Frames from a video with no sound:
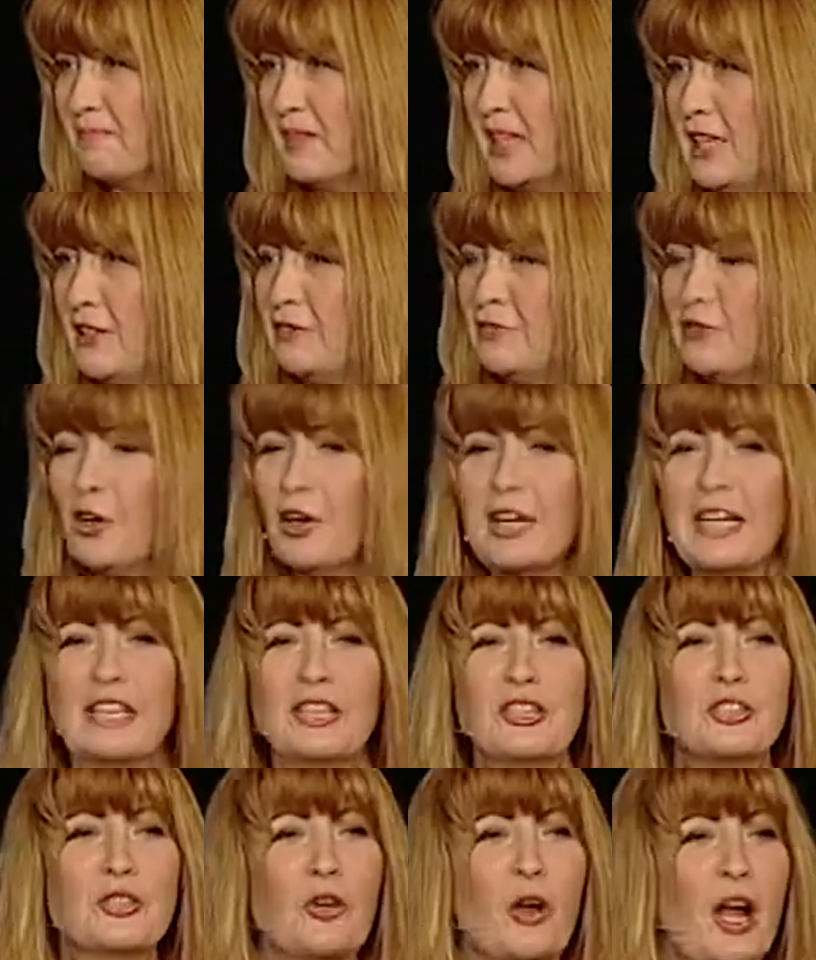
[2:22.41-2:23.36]
If you are
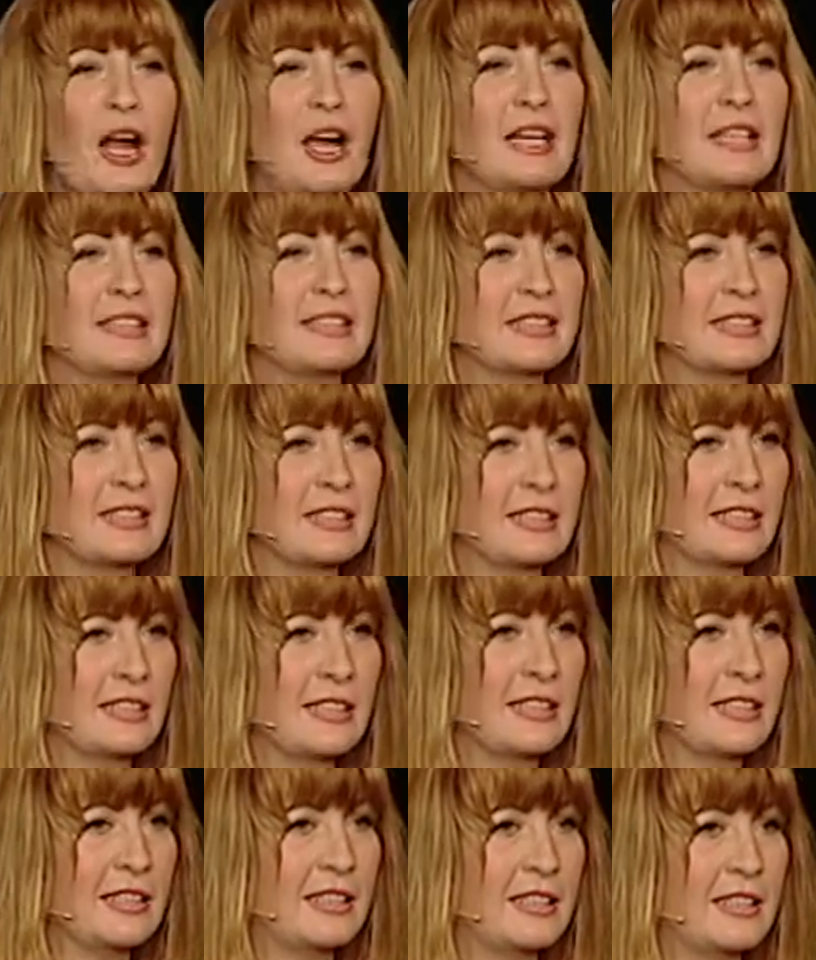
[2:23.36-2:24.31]
in Christ,
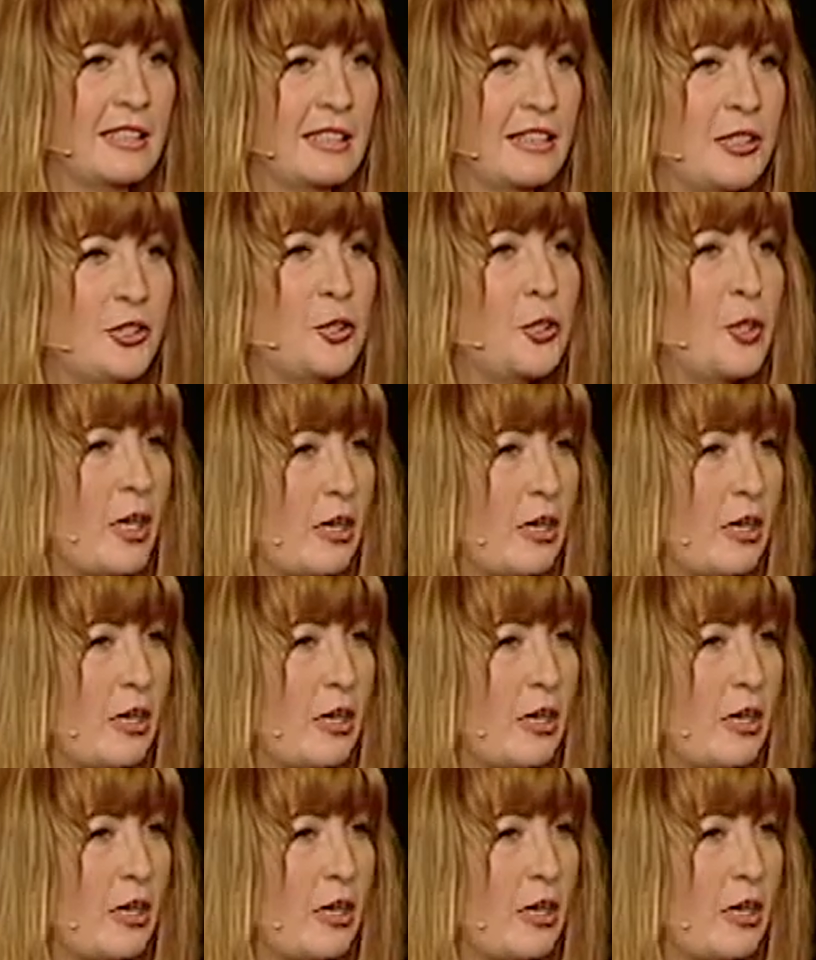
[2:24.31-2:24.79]
you